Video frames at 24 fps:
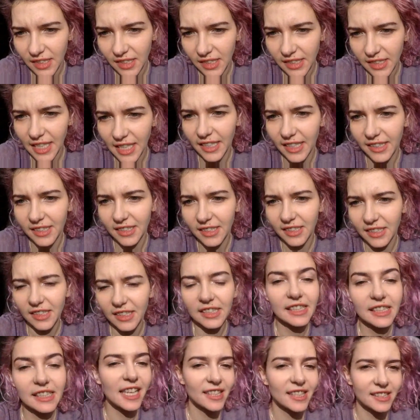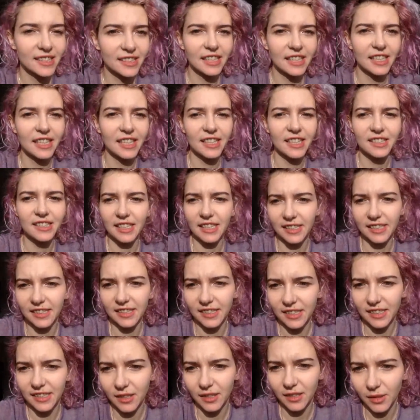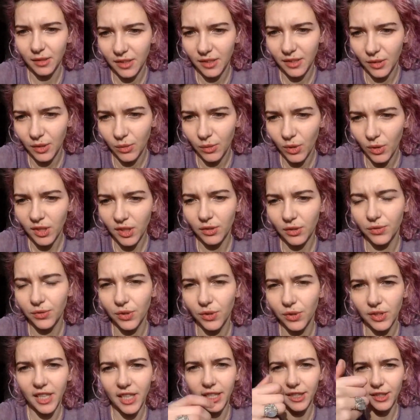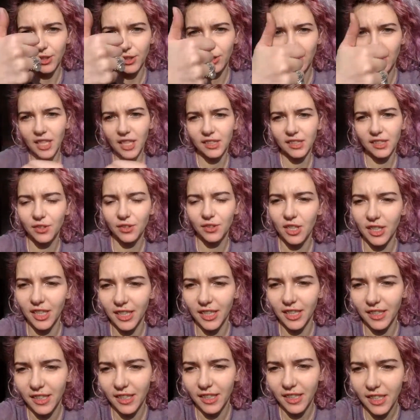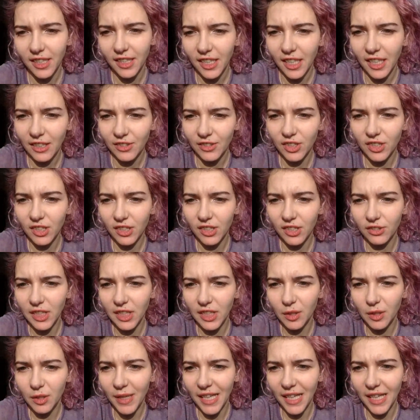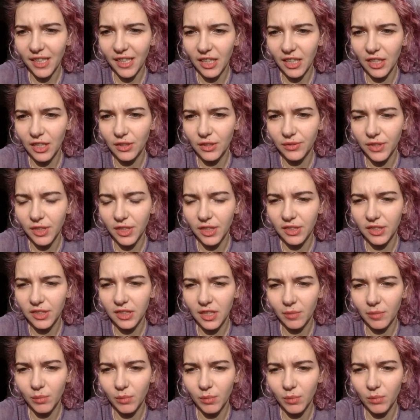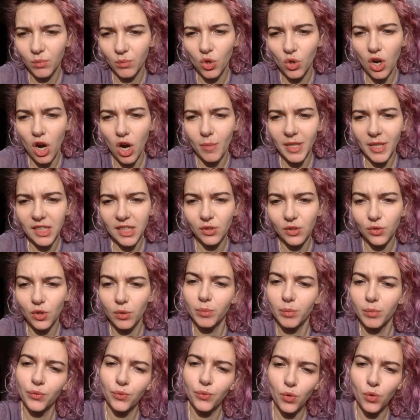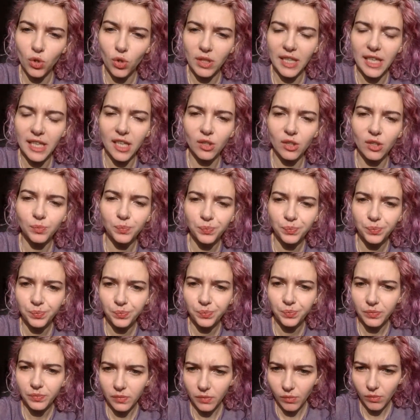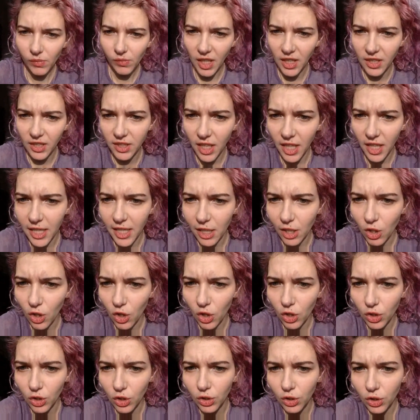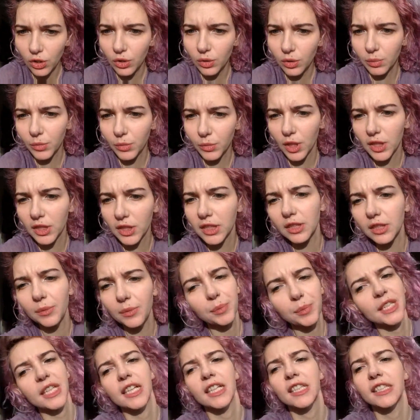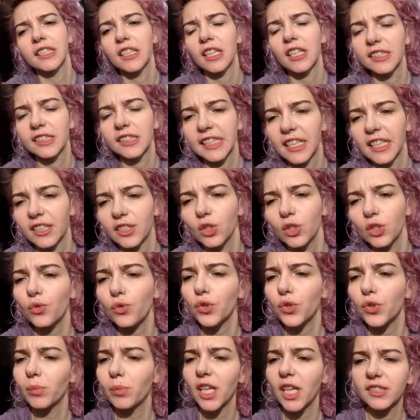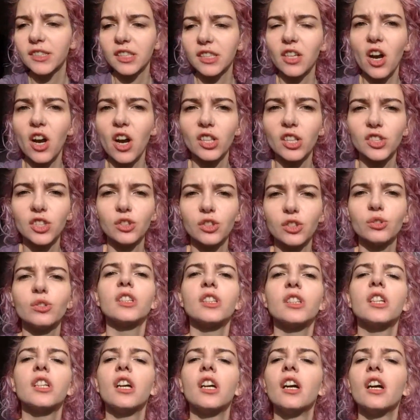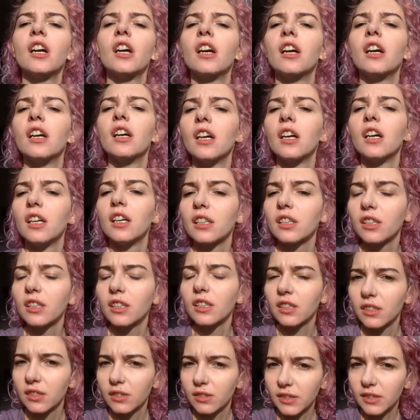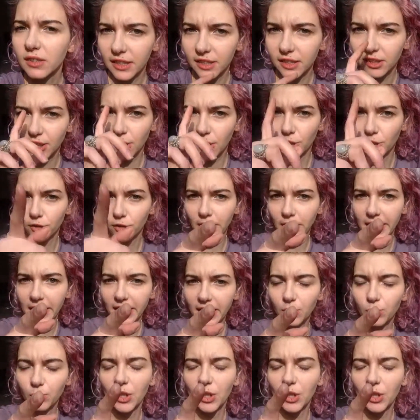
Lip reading: Yes, it is. Wonderful, yeah, you guys have got it. I'm just going to read back over some more comments from before now. Dialogue Ramos Bian says, you're from London, aren't you? That's correct.